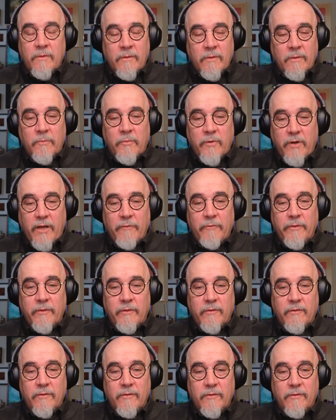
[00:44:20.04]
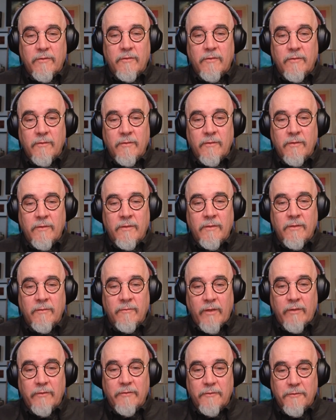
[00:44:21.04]
profits to the
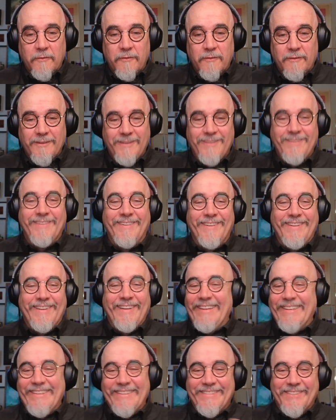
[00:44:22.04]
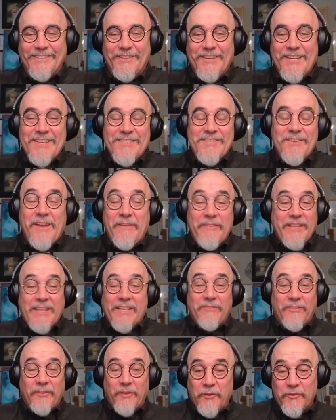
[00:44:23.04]
investors, right? So everything
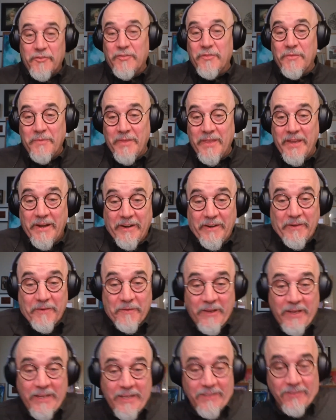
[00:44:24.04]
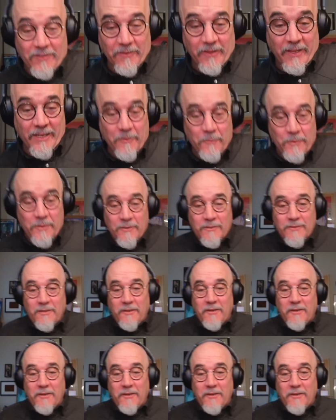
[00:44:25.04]
flows from there, right? So like when you talk